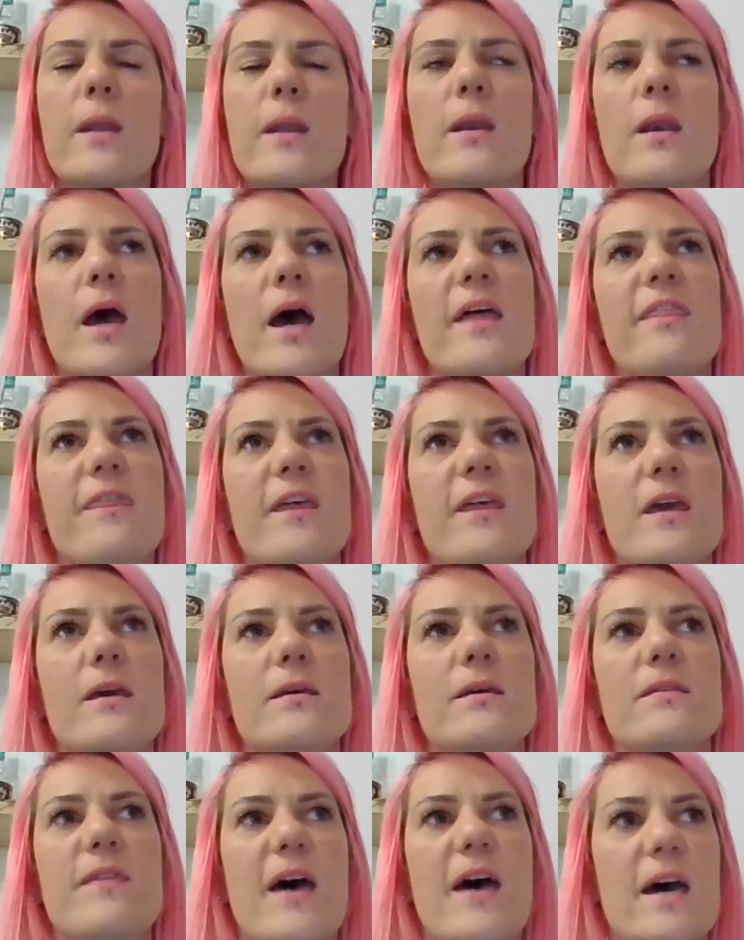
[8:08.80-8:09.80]
And I think
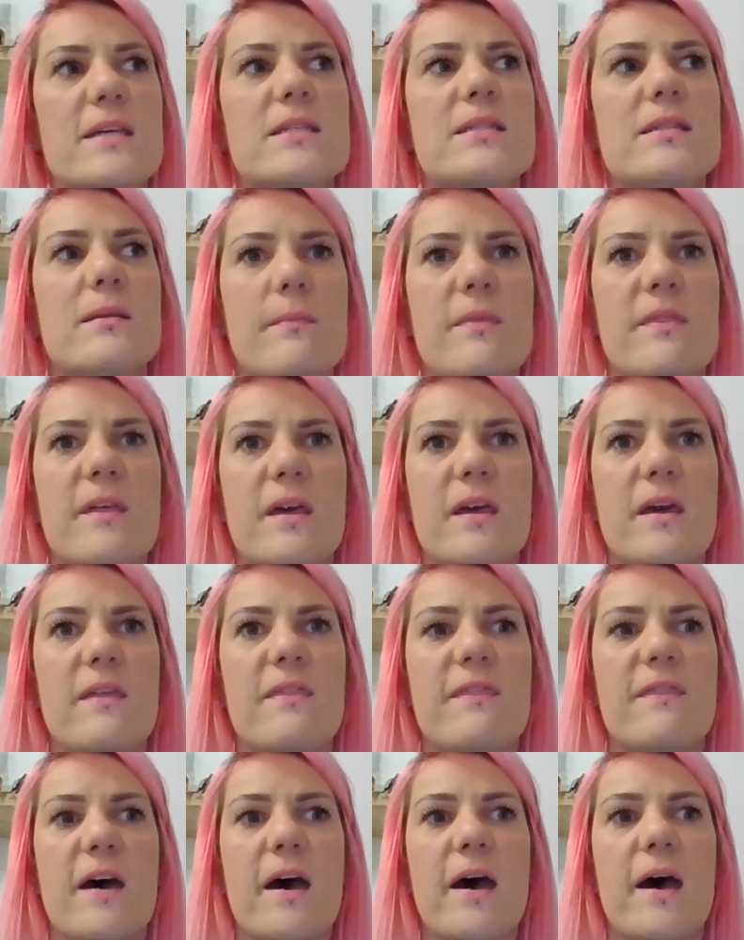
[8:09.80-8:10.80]
that's something
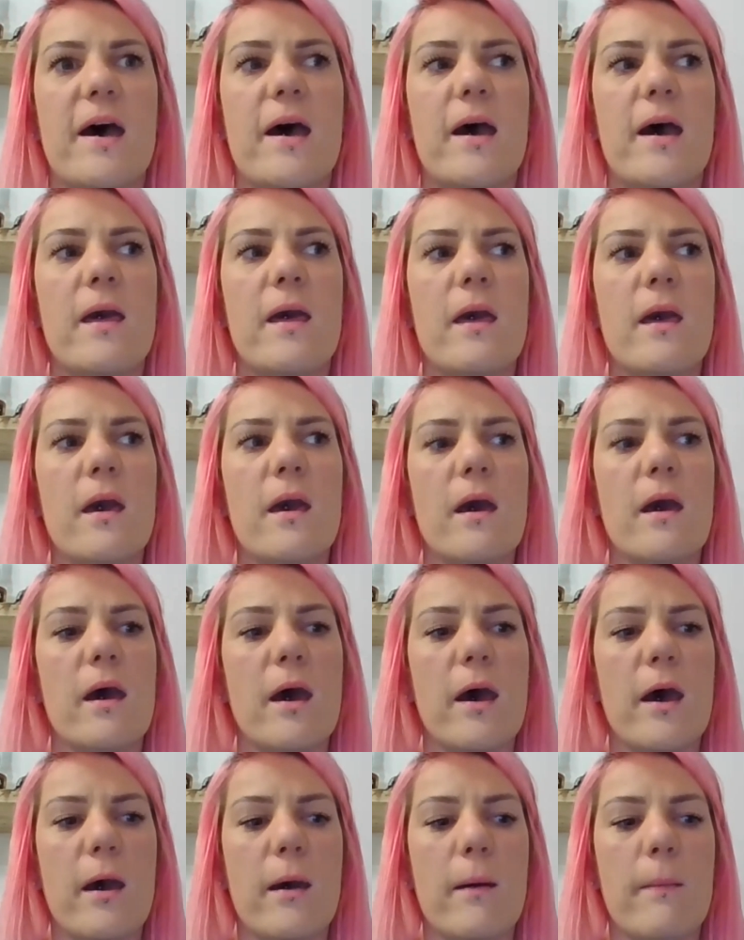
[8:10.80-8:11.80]
that
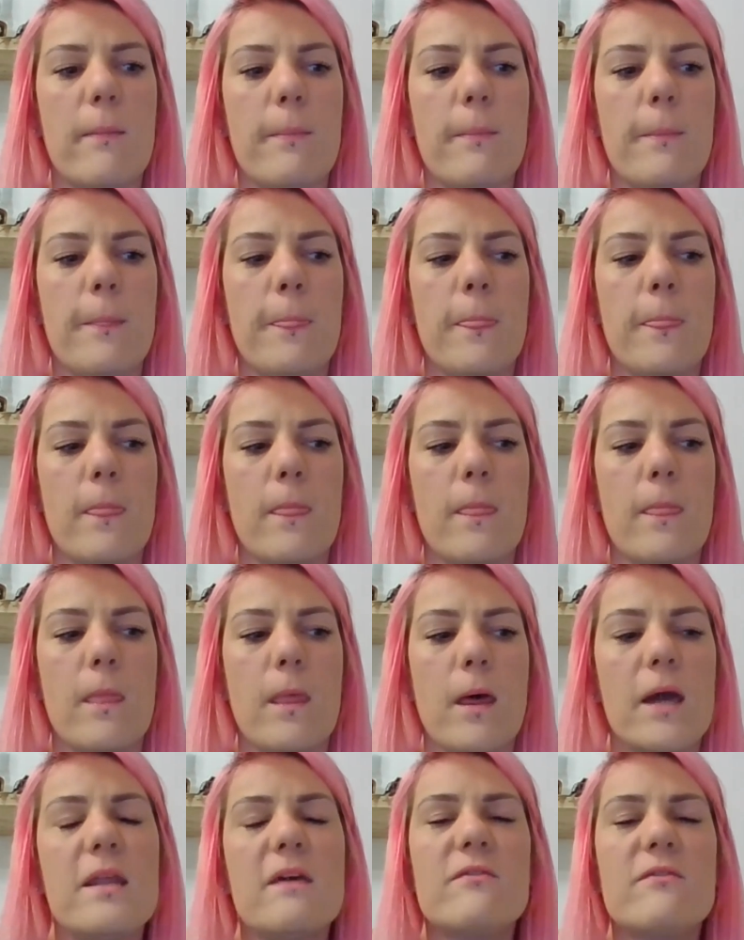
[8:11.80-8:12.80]

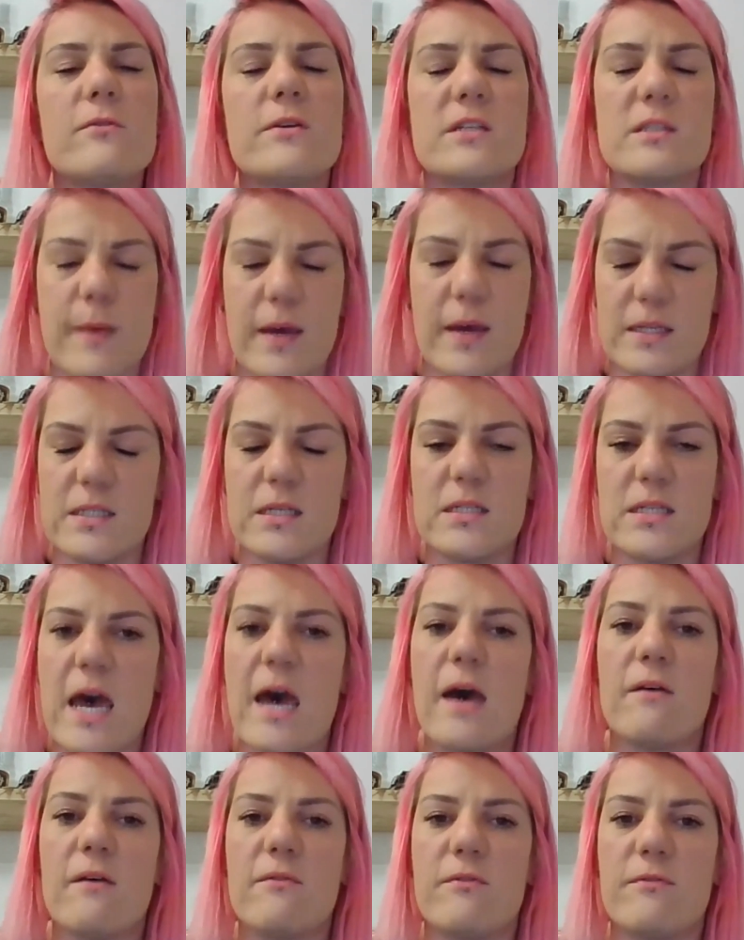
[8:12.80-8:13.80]
I never expected to
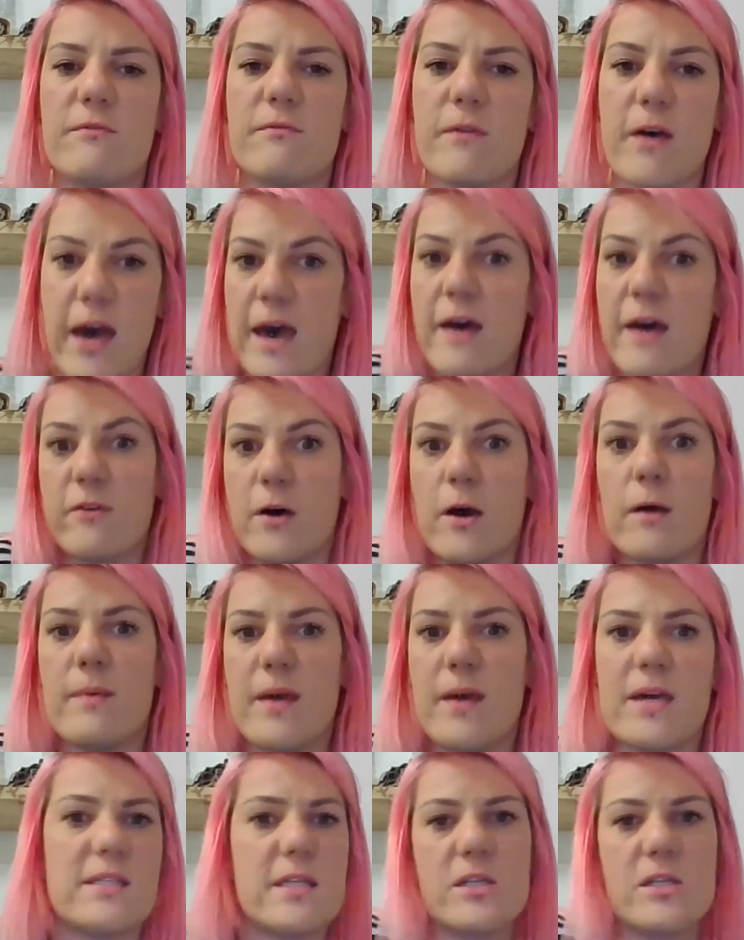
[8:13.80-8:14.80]
have
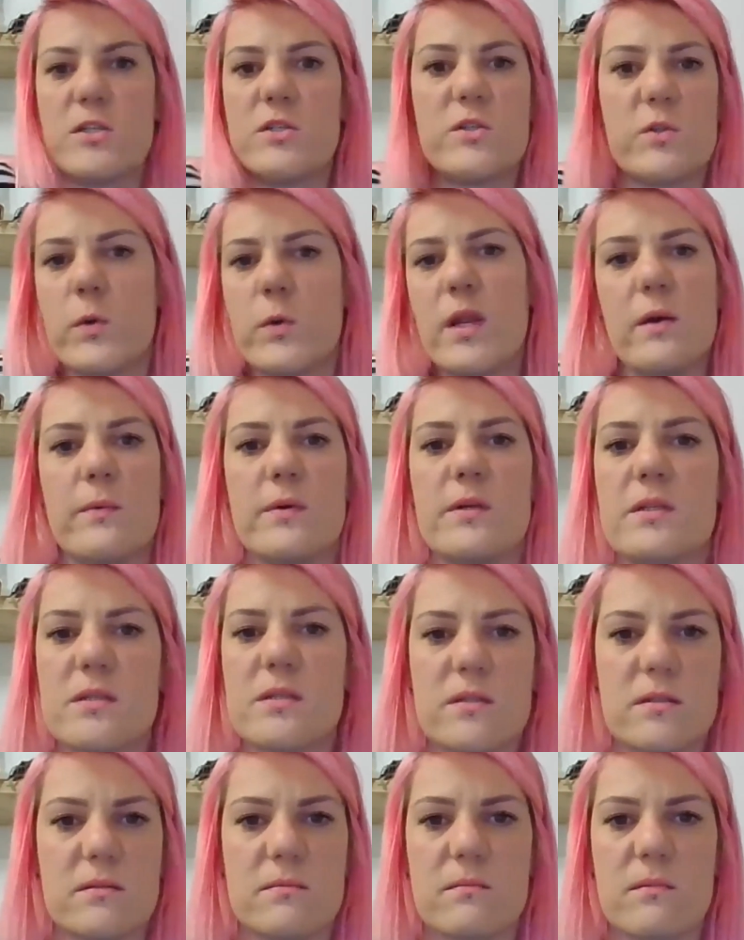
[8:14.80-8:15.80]
IBS. I just thought it
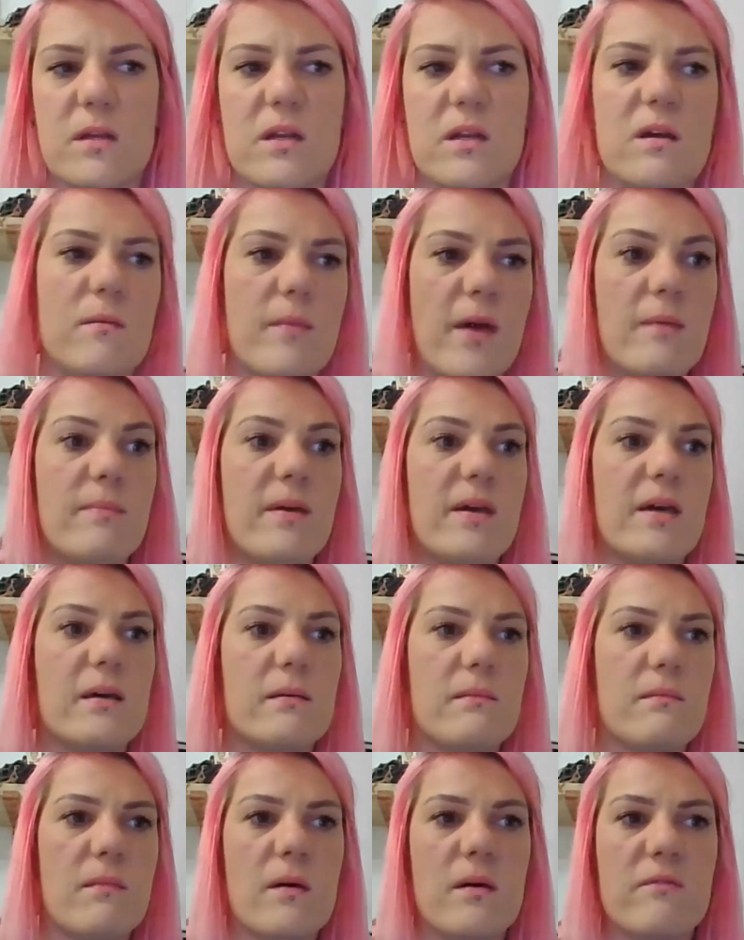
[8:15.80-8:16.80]
was, you know,
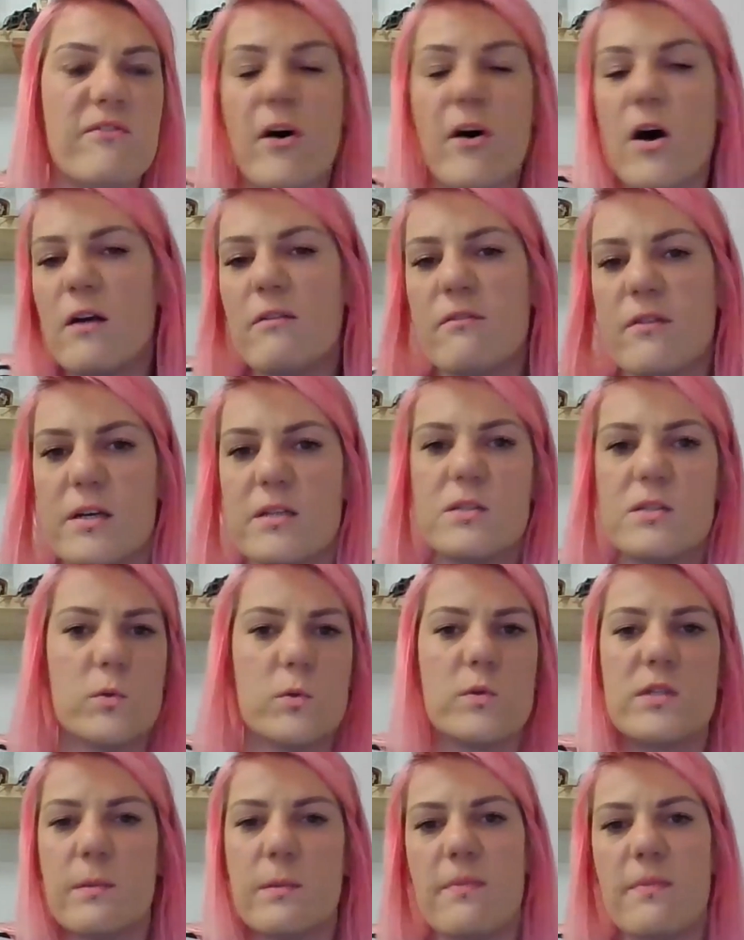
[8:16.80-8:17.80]
maybe a virus
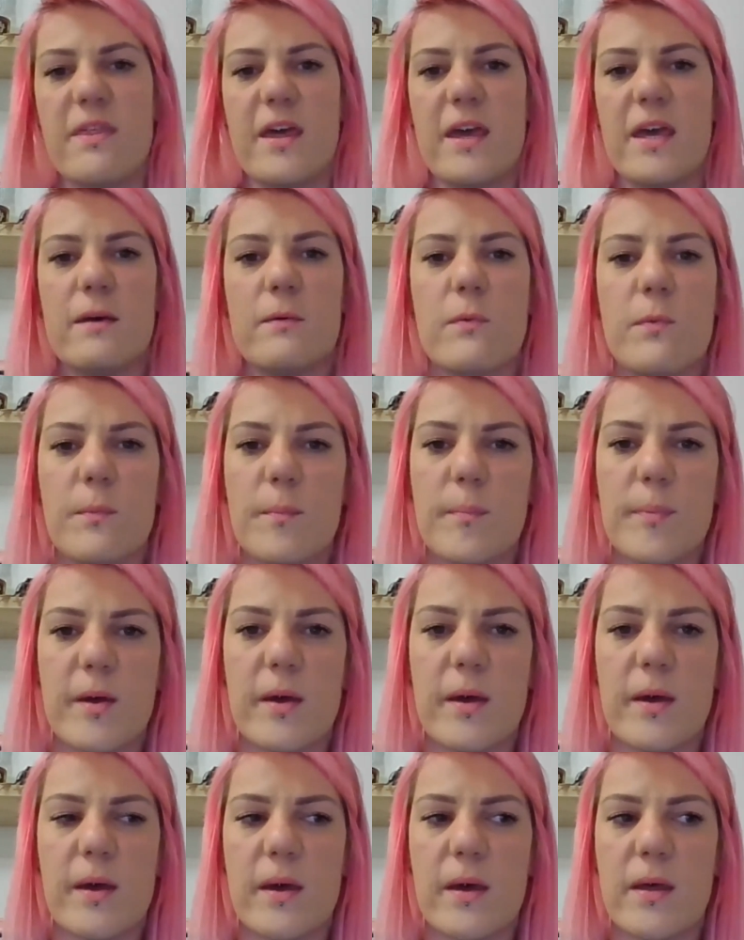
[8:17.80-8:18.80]
or something,
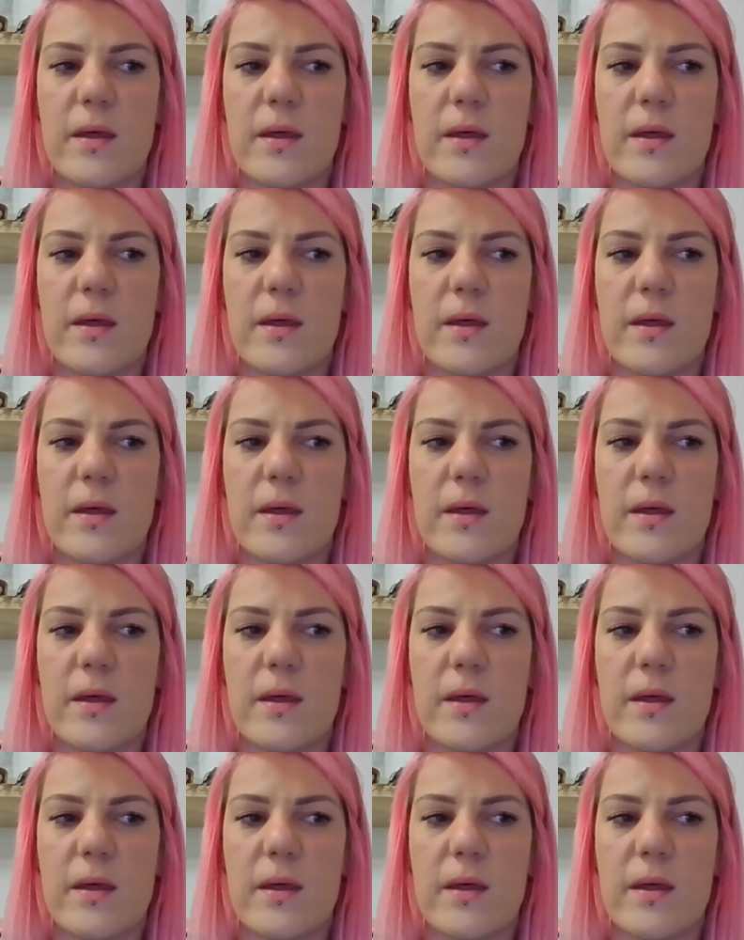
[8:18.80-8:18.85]
but